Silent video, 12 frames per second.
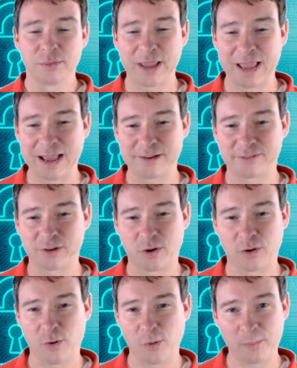We have
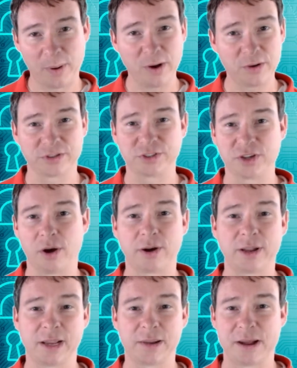a whole post talking